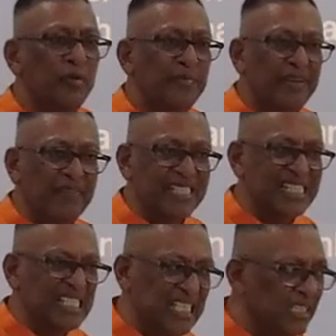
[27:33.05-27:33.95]
we've ever
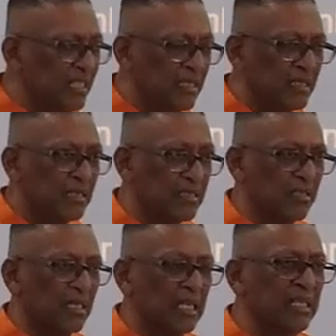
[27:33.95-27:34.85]
seen,
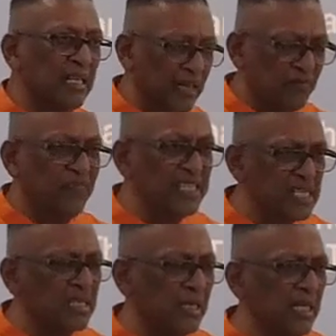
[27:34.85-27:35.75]
certainly not
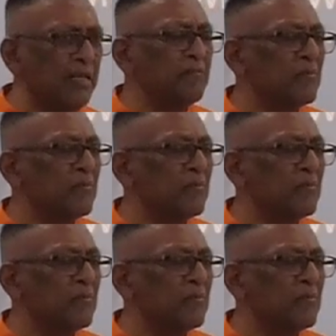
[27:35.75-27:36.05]
physically,